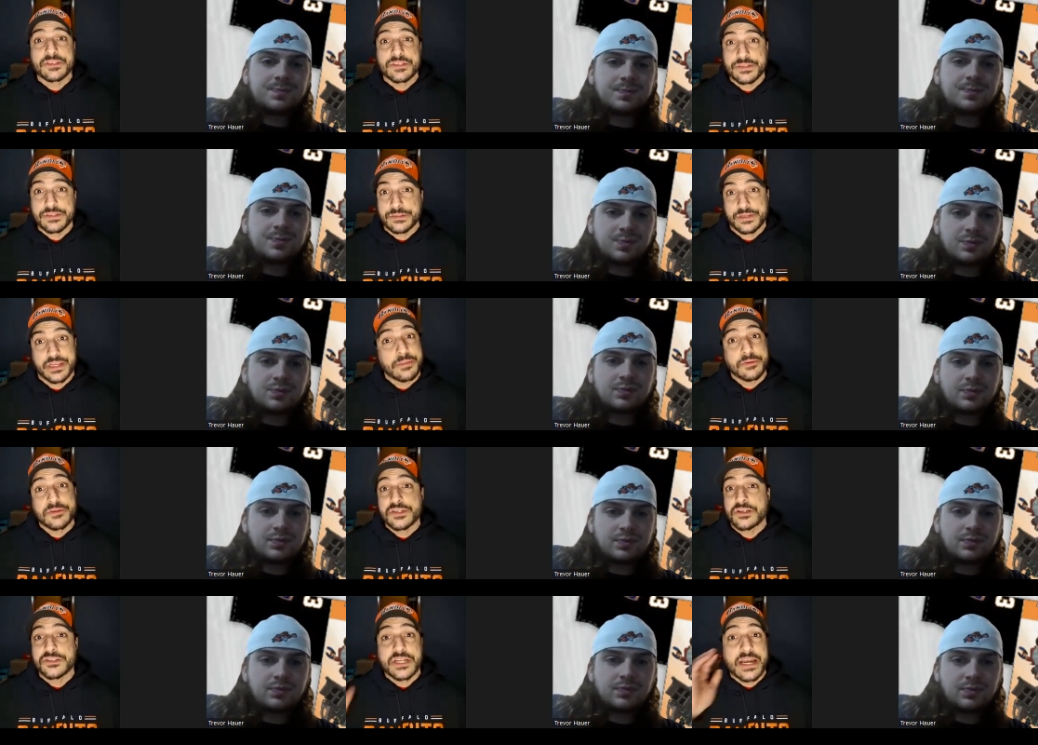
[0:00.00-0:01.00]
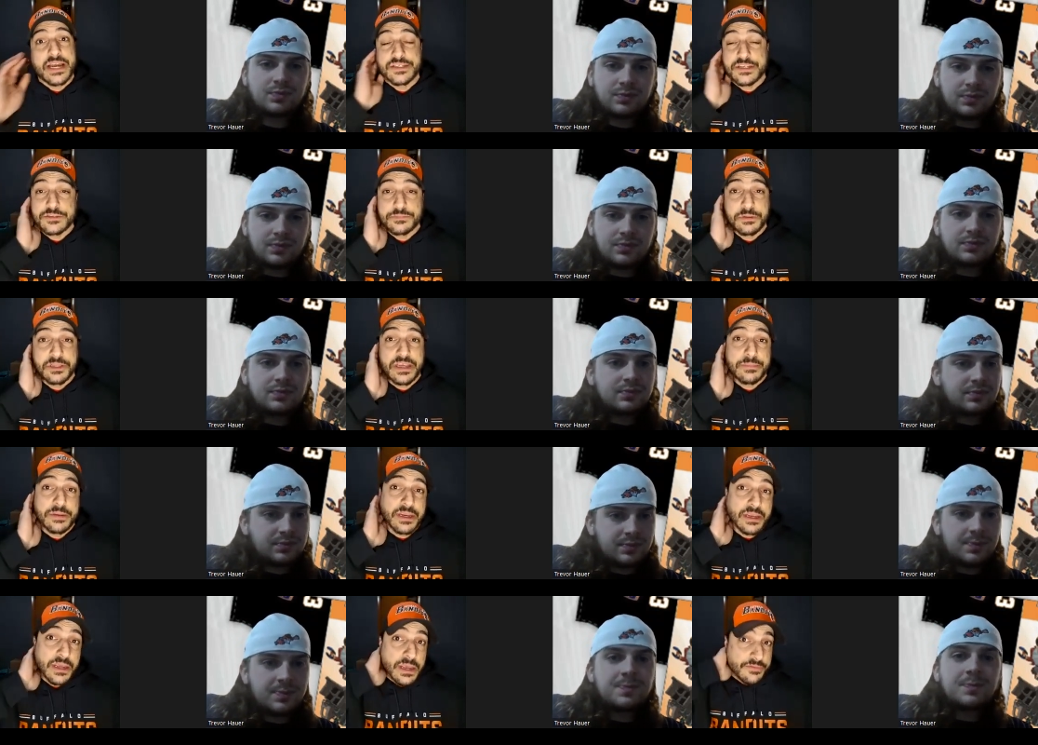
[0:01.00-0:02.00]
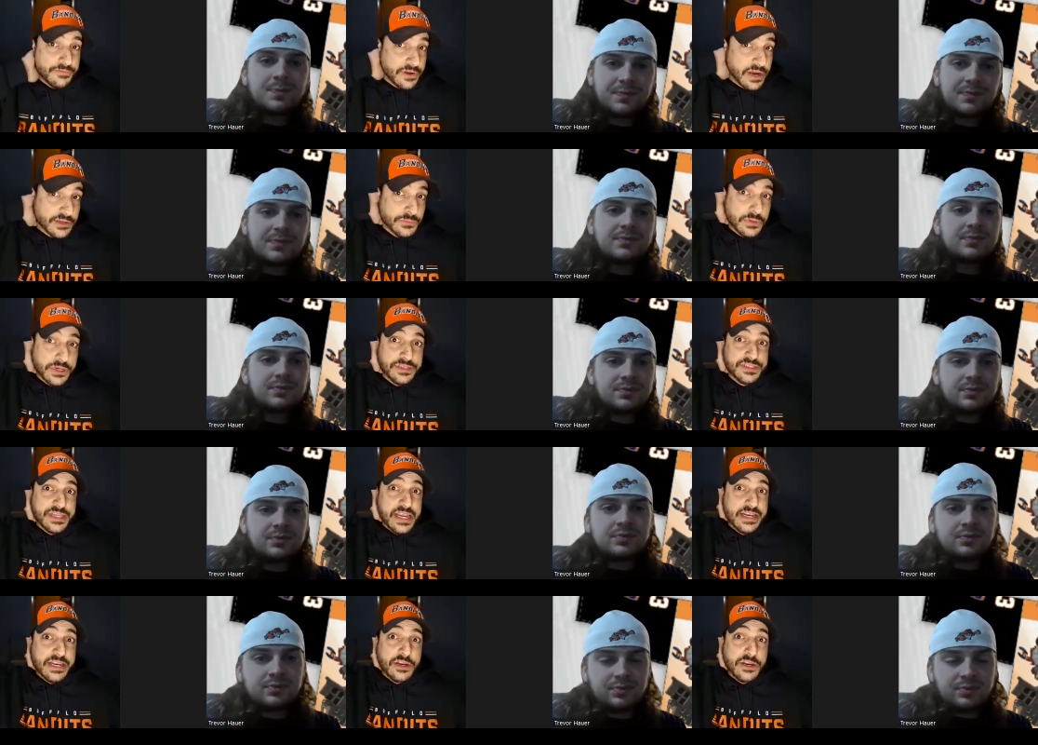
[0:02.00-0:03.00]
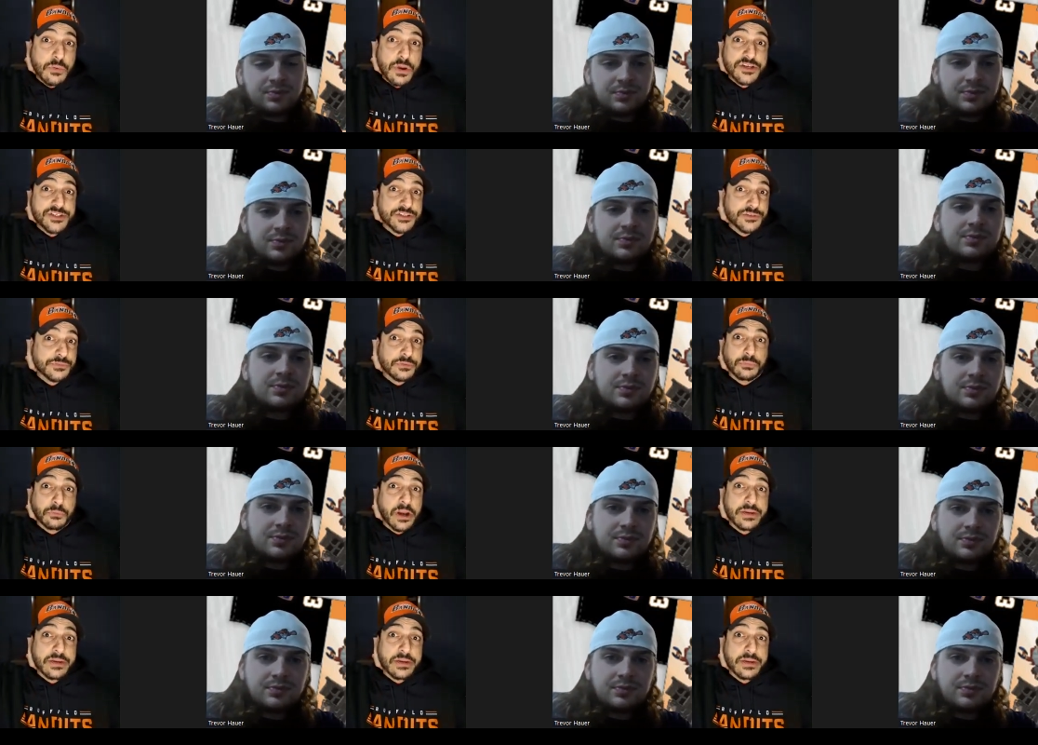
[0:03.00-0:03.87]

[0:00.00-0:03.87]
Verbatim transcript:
Speaker 1: in keep in touch, guys, because believe me, if you guys want to say any questions, we'll write